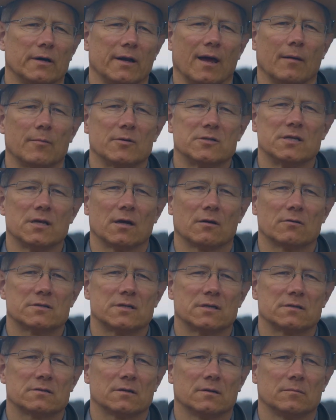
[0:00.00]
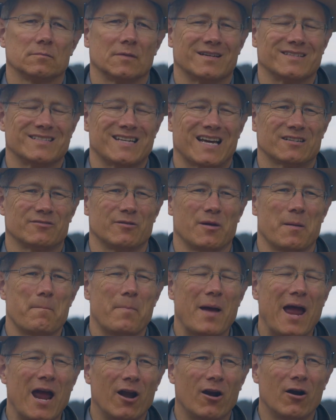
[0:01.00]
a damaged ecosystem that is actually
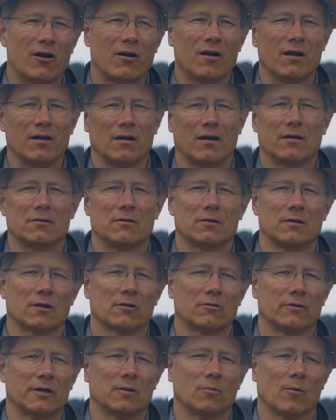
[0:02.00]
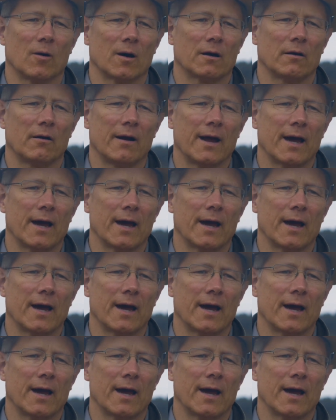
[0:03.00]
impaired under the Clean Water